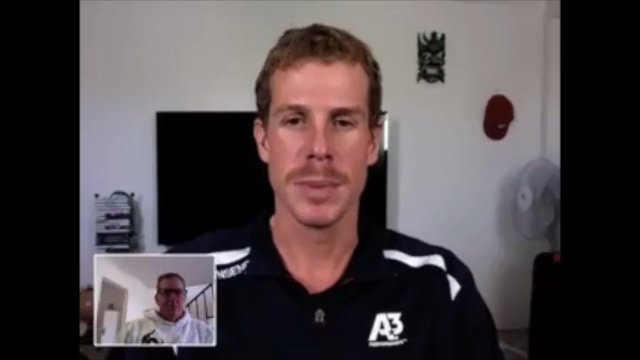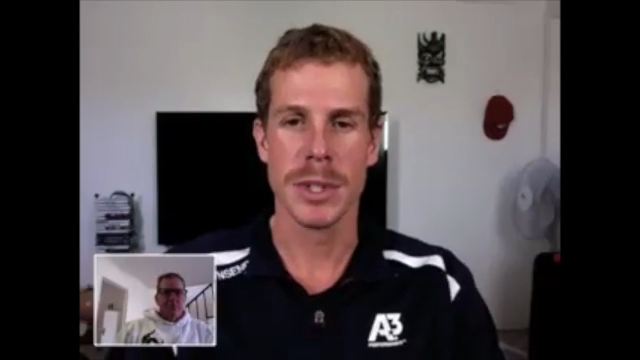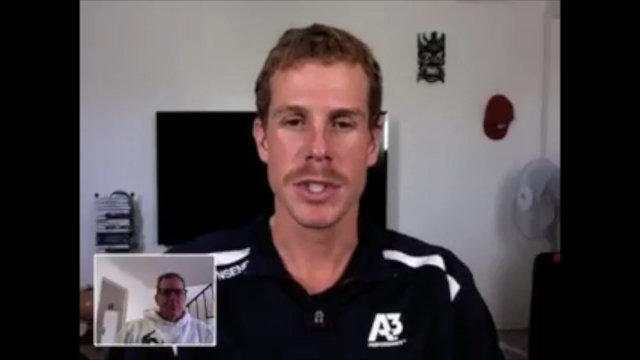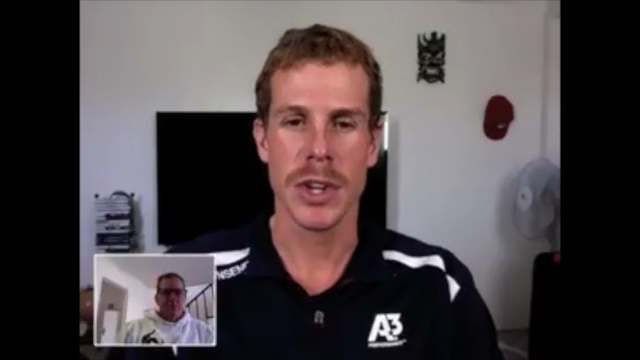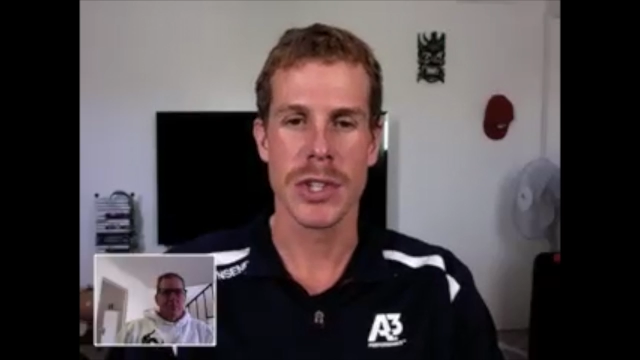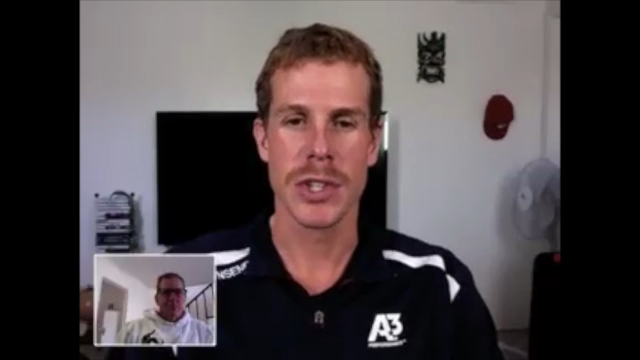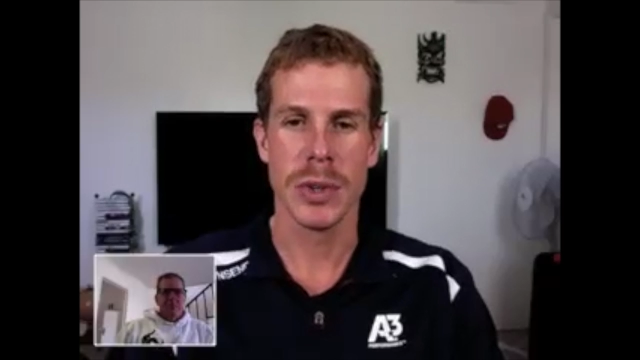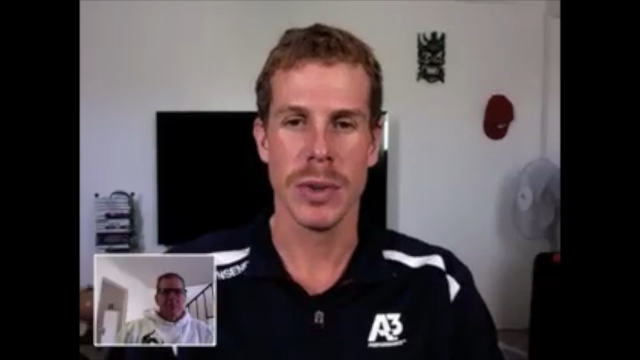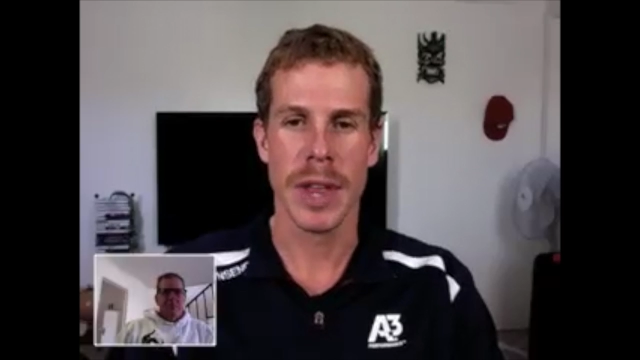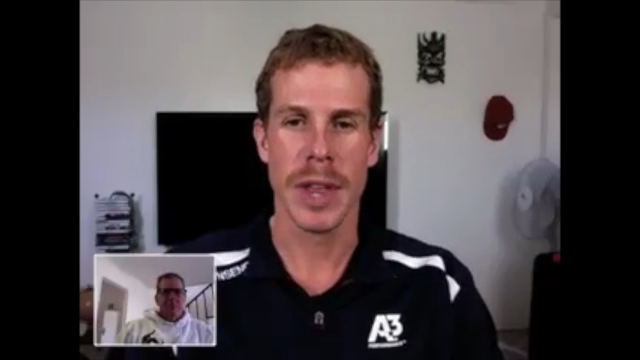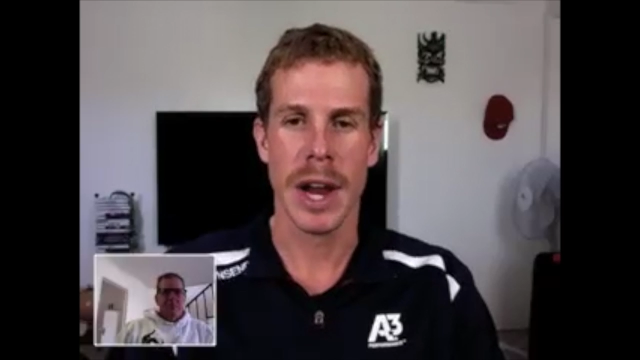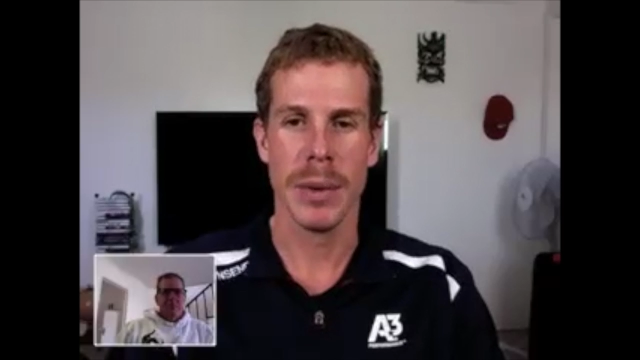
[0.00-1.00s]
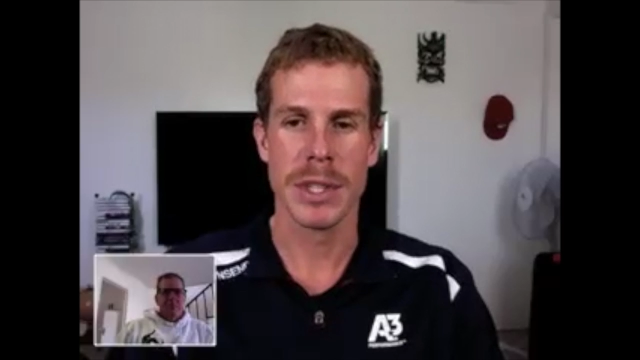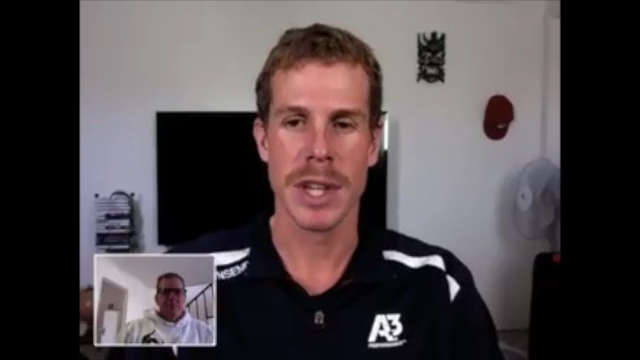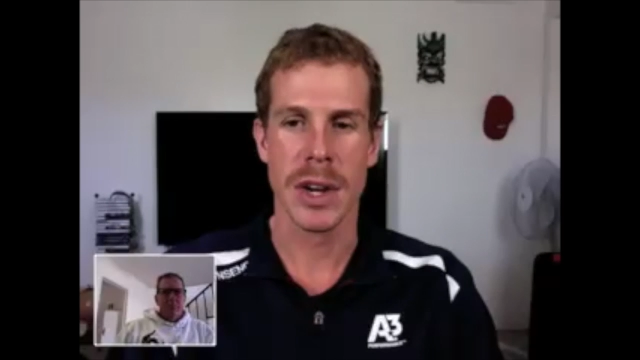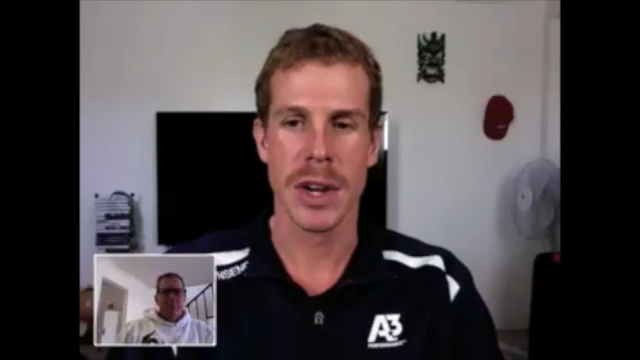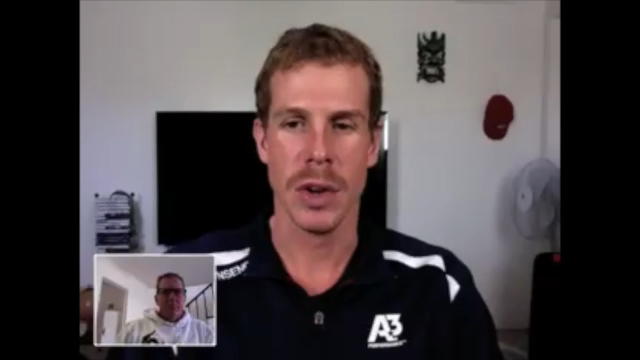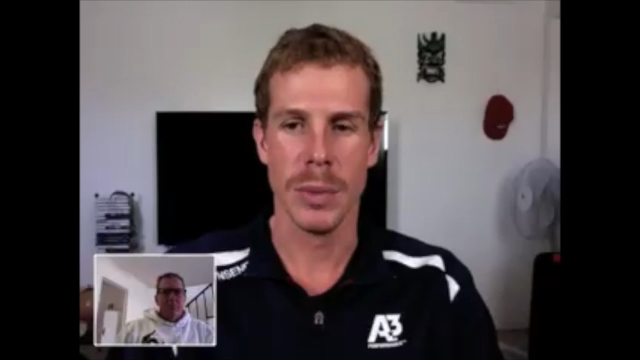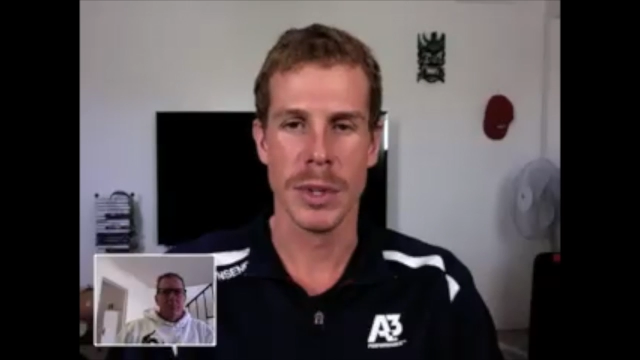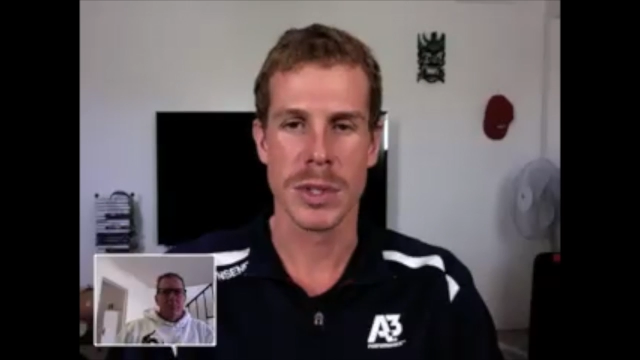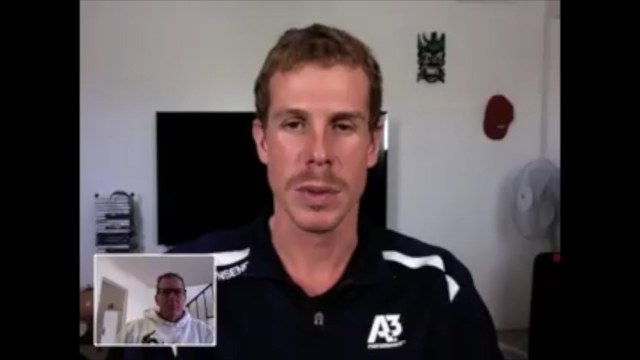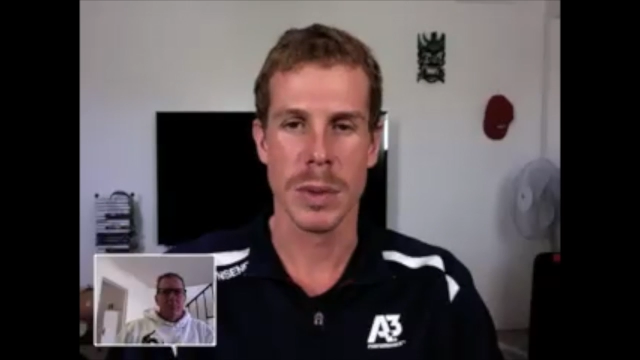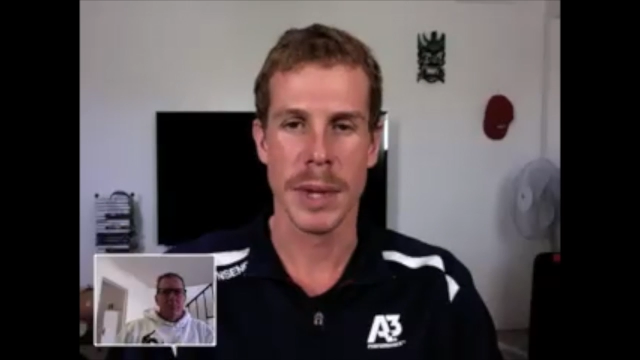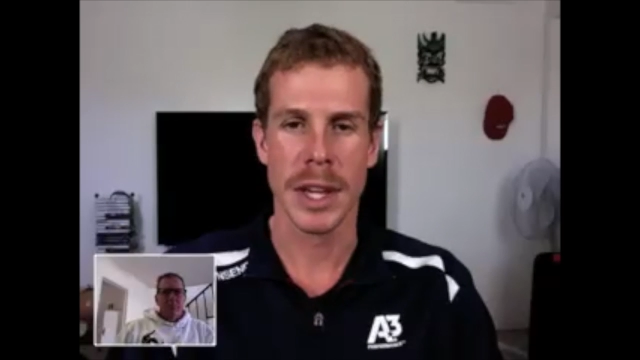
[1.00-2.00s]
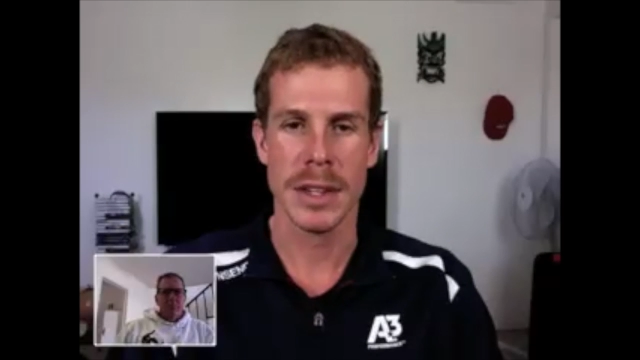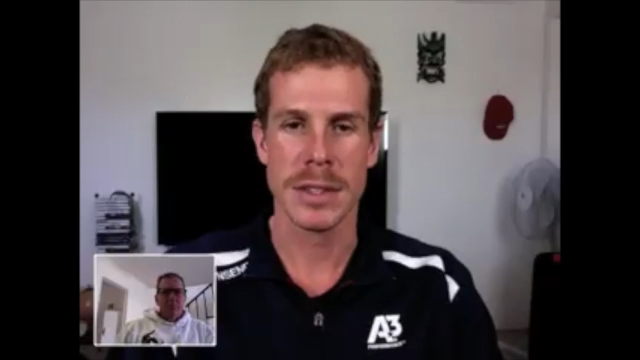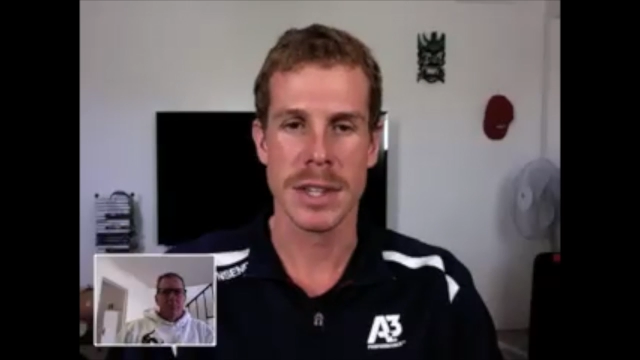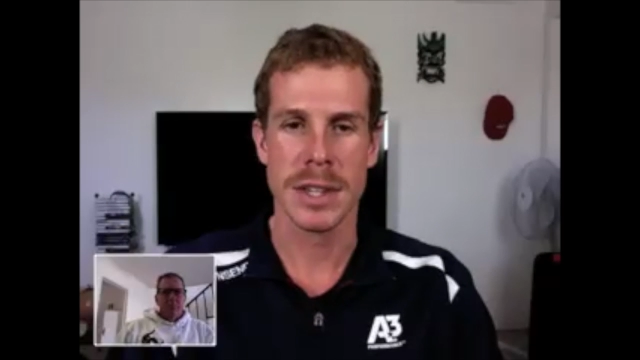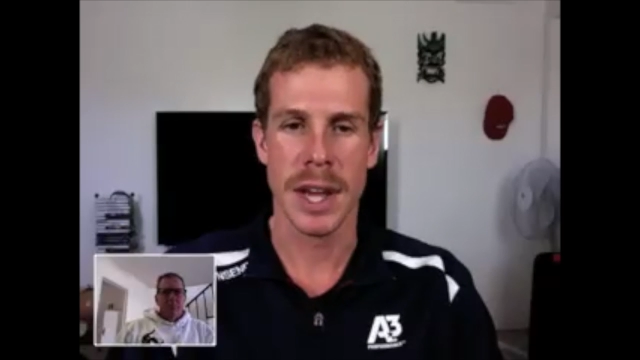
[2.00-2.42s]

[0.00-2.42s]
more social than I would say normal swimming is.